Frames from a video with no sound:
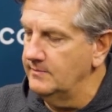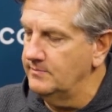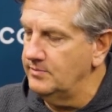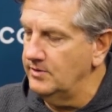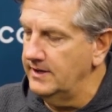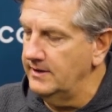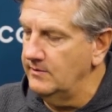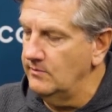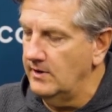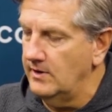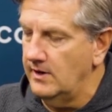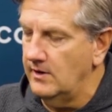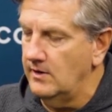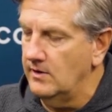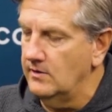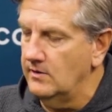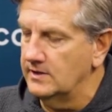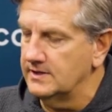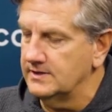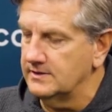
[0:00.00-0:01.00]
We played
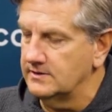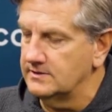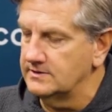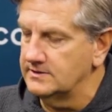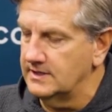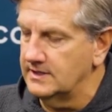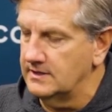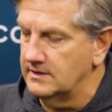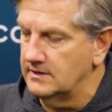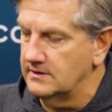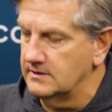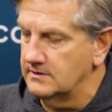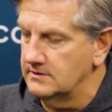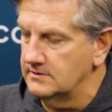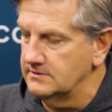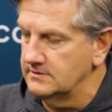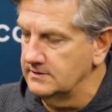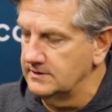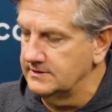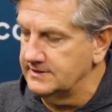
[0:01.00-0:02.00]
well. I thought
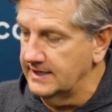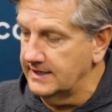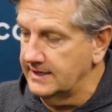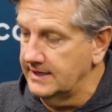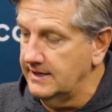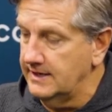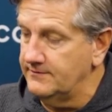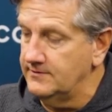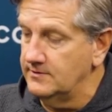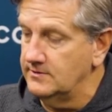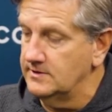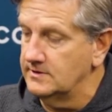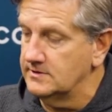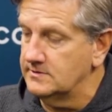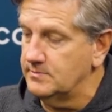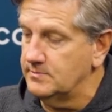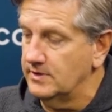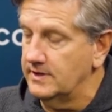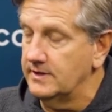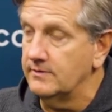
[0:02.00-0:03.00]
our second half
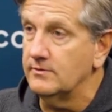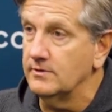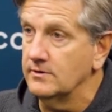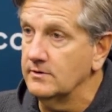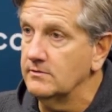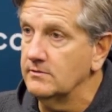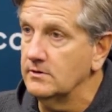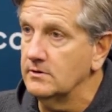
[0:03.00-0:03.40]
units played really,